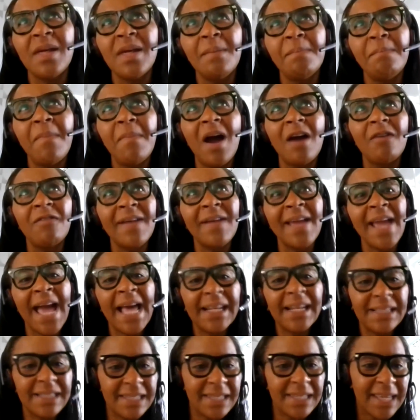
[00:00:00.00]
my
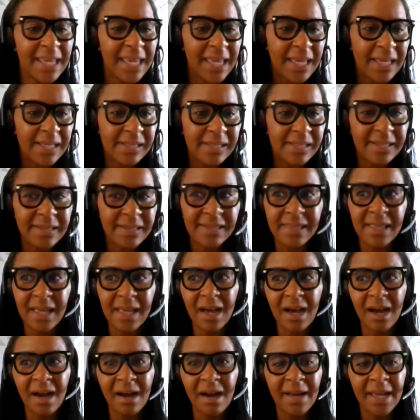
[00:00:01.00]
reality is
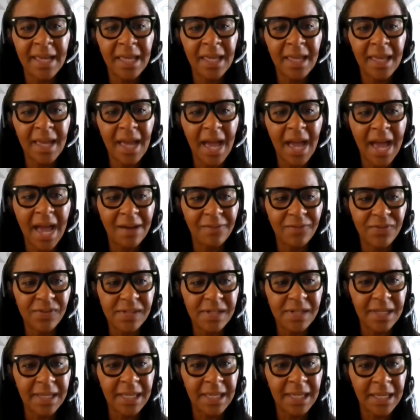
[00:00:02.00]
that I have
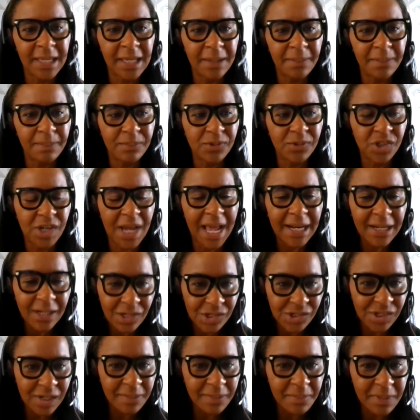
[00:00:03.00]
to keep
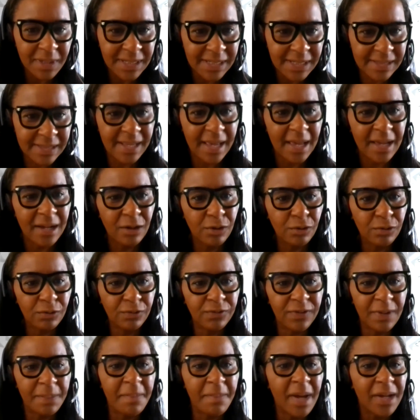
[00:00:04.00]
challenging myself
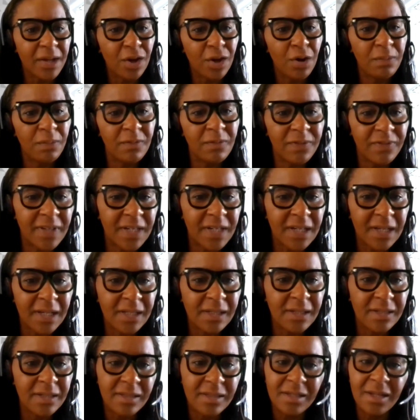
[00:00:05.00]
and my
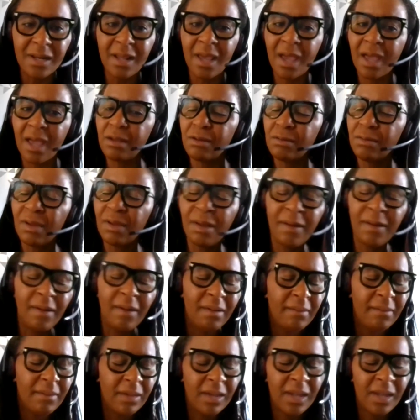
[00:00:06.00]
confidence,
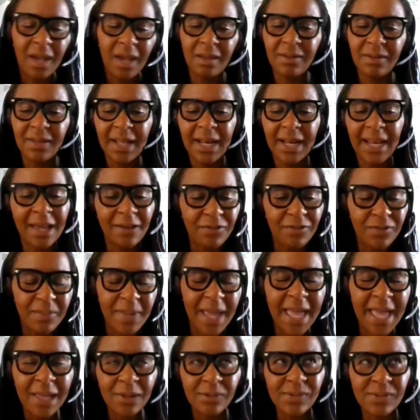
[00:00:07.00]
Claire from
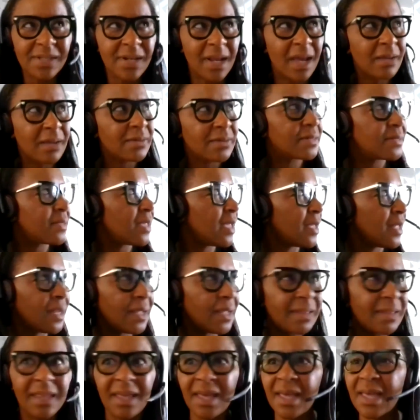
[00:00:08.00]
Hounslow sitting
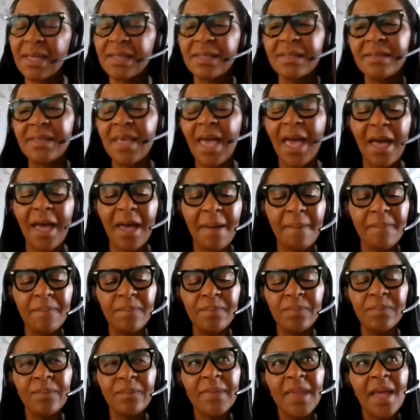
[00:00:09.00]
in this,
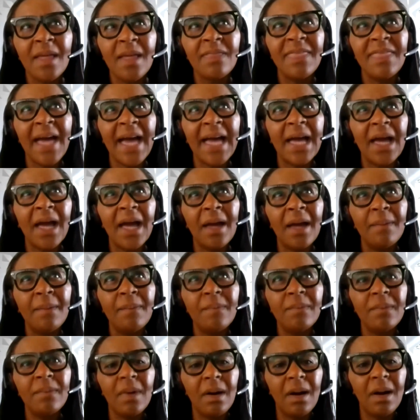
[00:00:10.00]

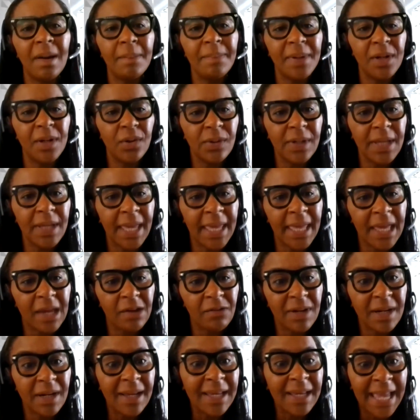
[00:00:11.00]
that I belong
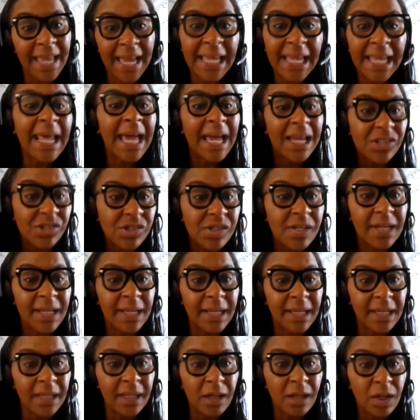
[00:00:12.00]
here and I can
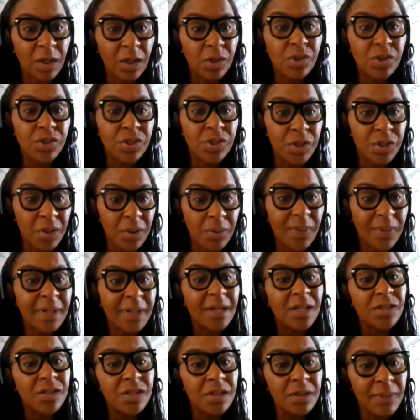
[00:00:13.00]
actually do, and
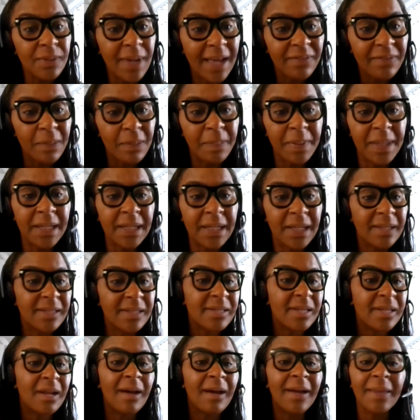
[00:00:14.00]
I do have
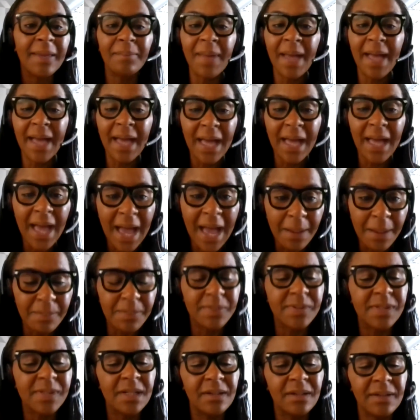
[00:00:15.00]
opinions, and I
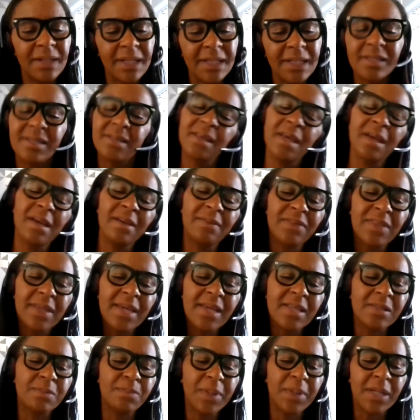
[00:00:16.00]
absolutely deserve
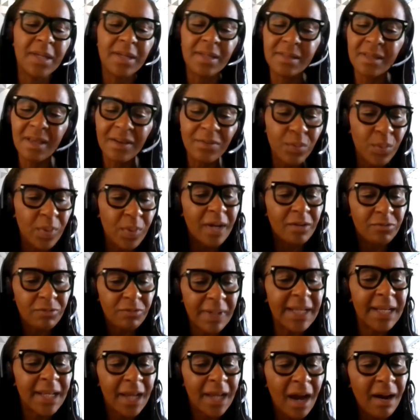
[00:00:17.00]
this because I've worked
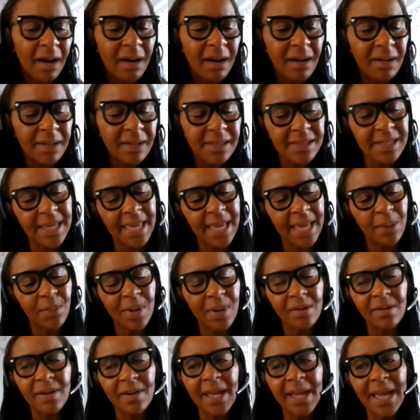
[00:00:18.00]
really hard to get
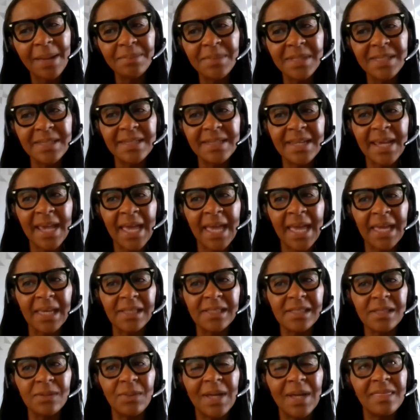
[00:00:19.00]
where I am today.
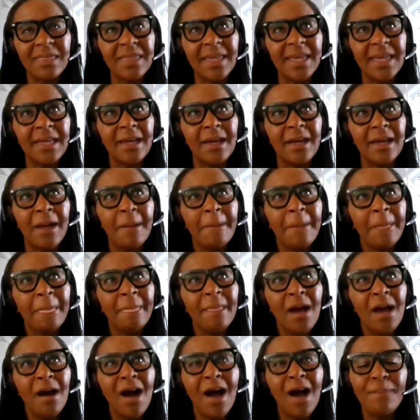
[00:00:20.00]
So I think
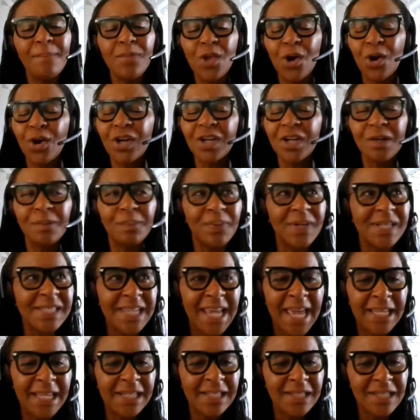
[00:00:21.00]
I'm not going to
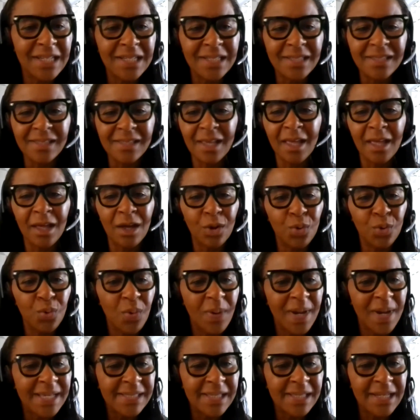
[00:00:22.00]
pretend it's
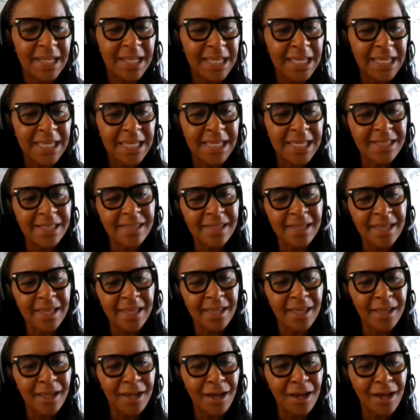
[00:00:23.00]
always an
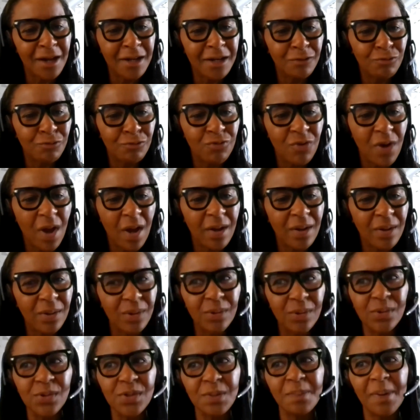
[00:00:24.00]
easy kind of
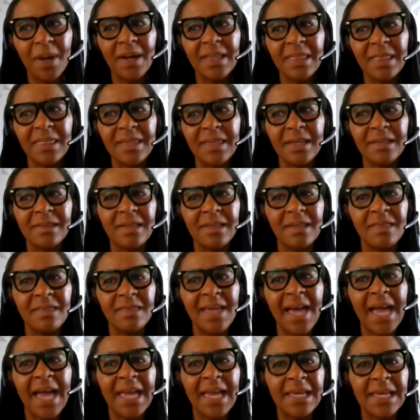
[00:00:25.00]
road, but I think
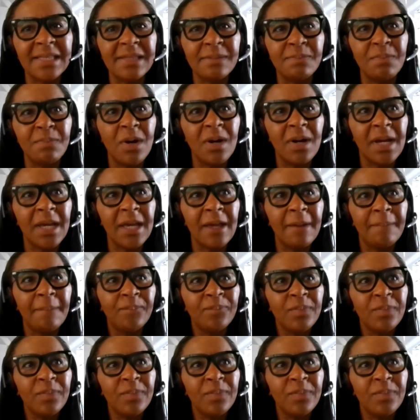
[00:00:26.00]
that is my